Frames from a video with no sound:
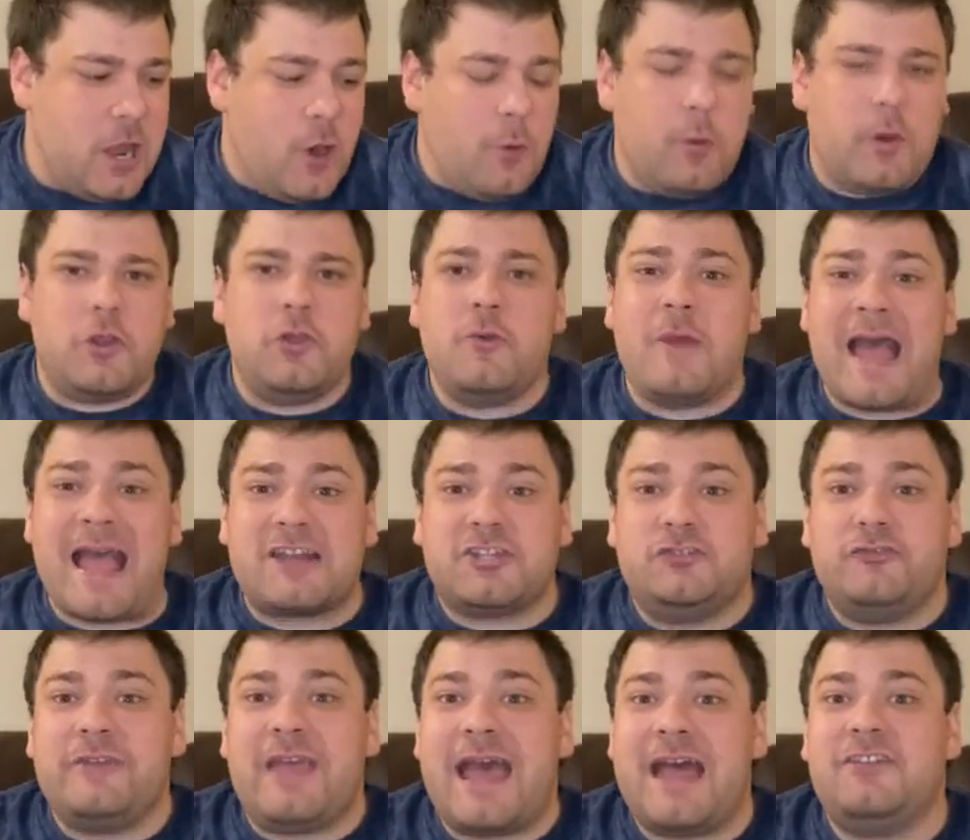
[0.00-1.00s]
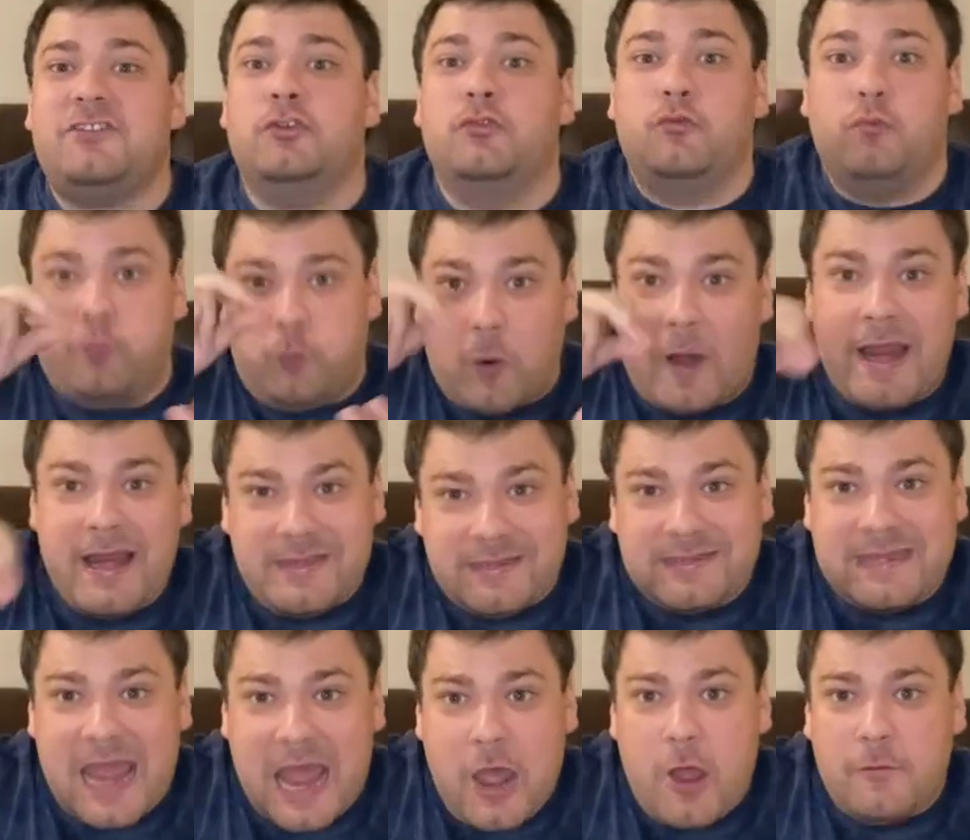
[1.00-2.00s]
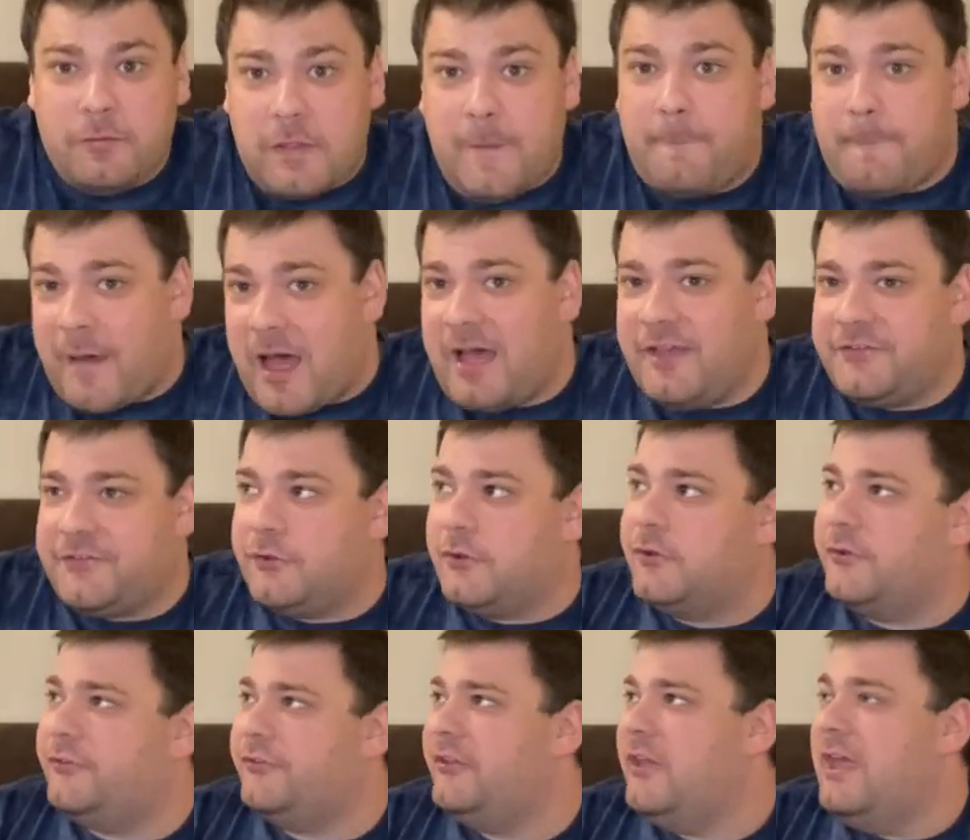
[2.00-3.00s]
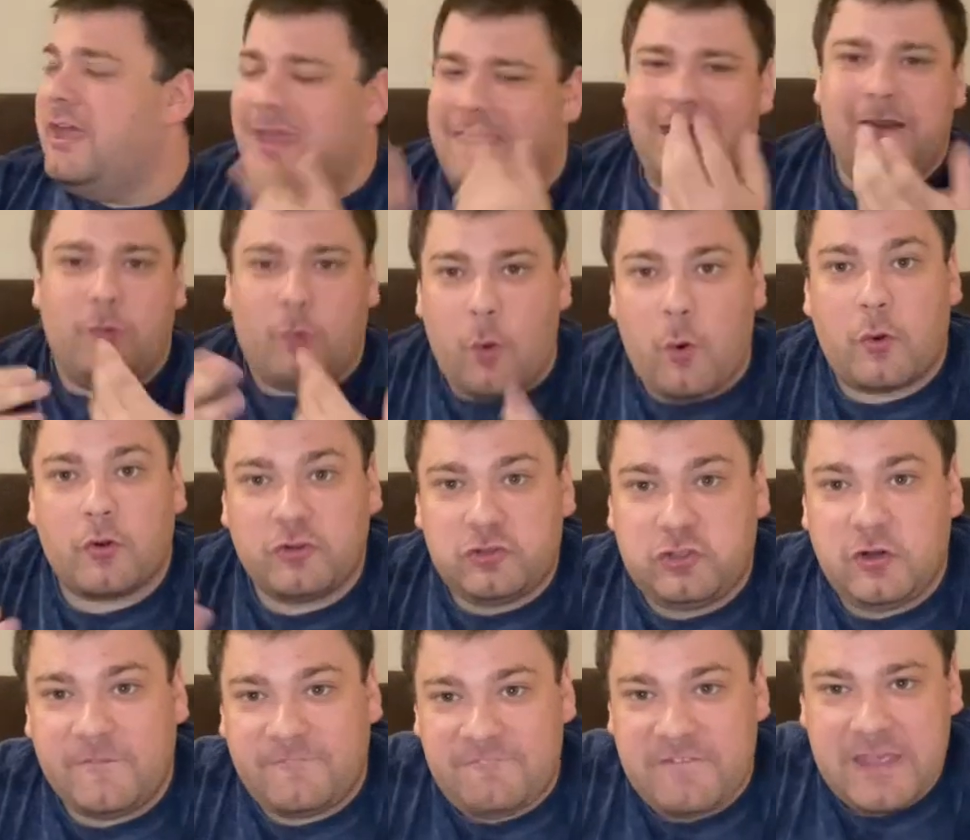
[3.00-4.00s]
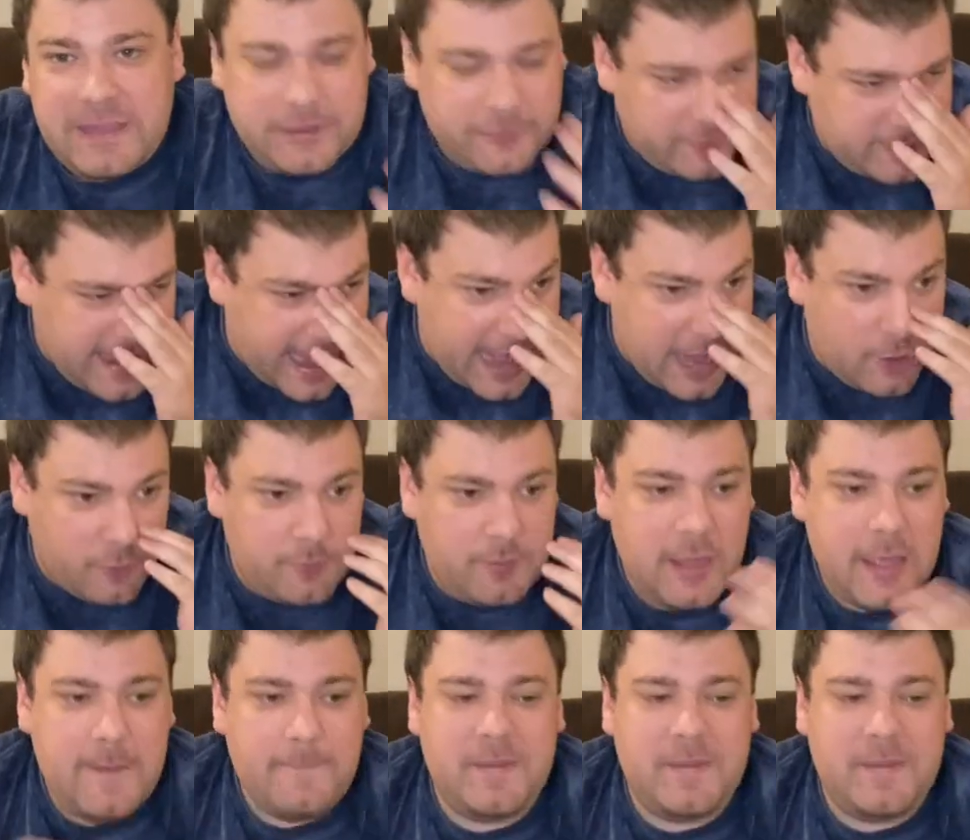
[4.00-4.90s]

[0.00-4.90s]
where you actually had to write down the puzzles in order to figure it out,